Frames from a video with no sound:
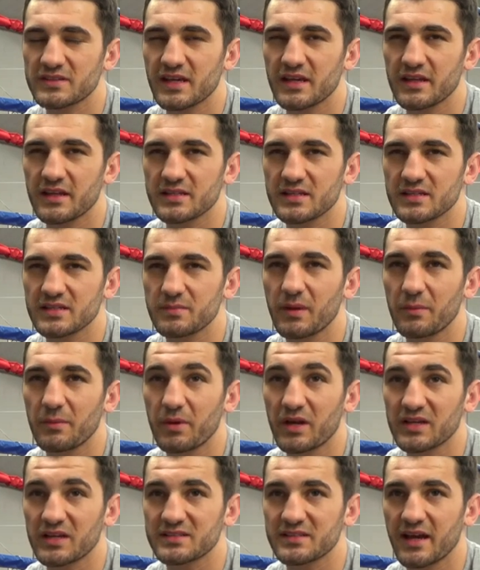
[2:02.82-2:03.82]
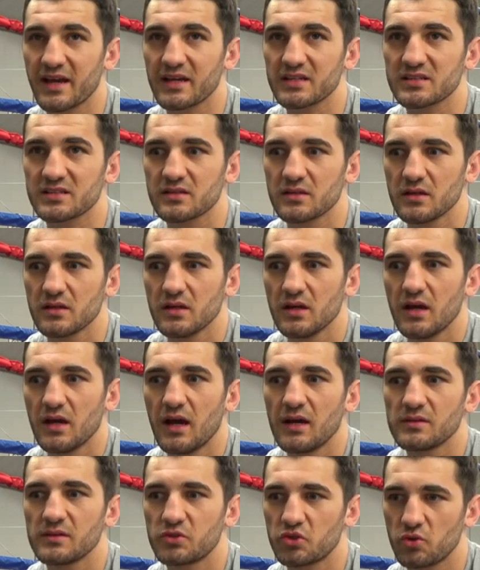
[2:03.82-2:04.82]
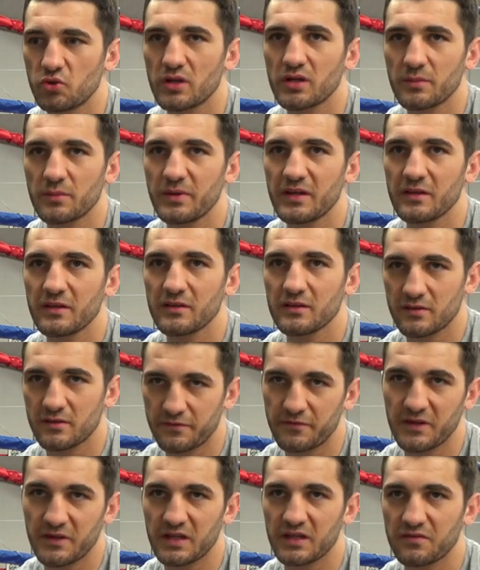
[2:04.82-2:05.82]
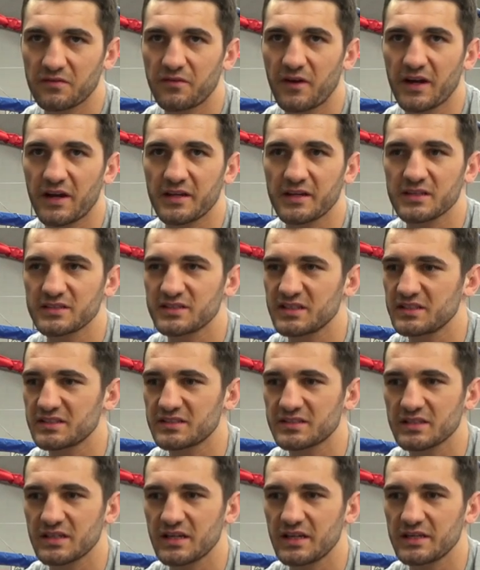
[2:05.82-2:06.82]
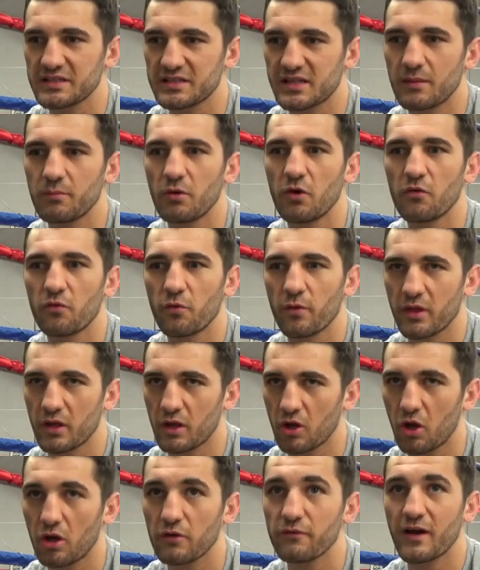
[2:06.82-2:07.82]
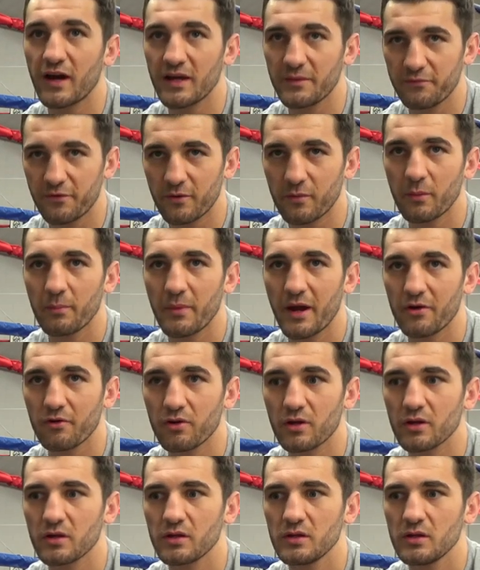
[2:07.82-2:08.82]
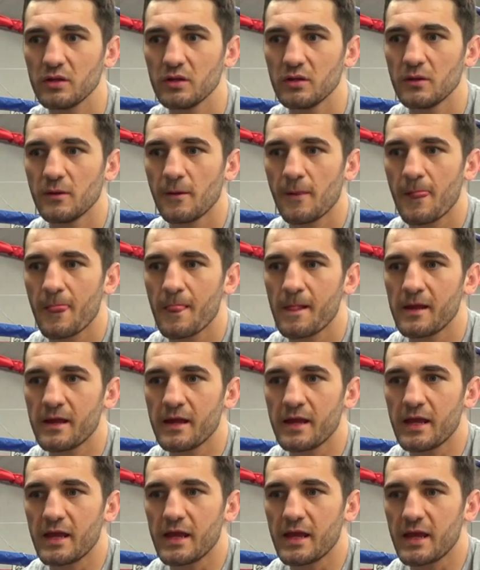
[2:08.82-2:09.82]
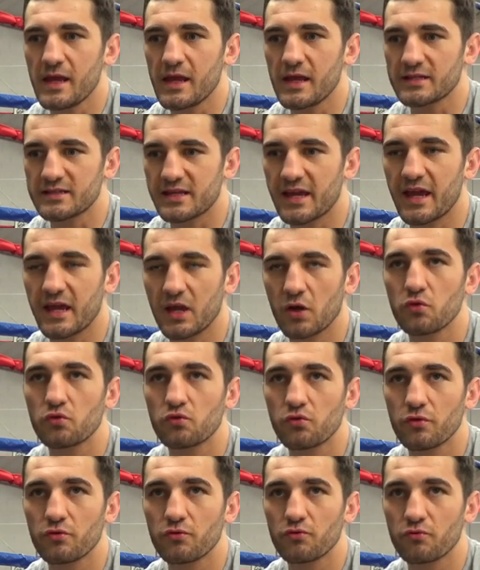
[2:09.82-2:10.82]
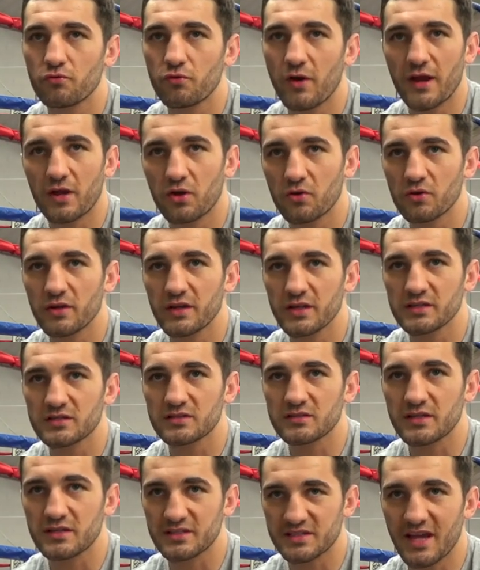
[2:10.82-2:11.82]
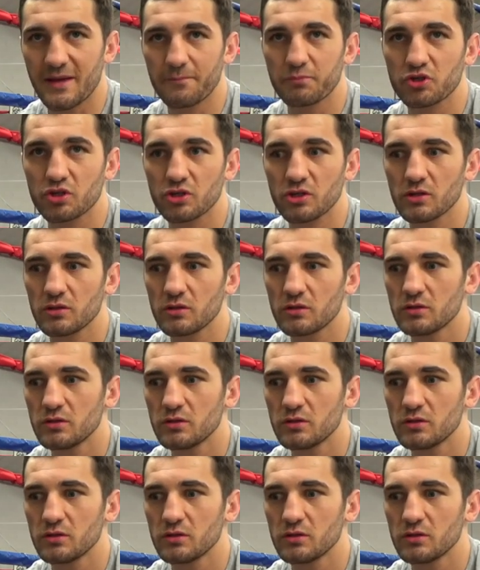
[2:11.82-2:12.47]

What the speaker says: say this is my biggest test. 2 undefeated fighters. He's come up with a lot of hype from America. His KO record is exceptional,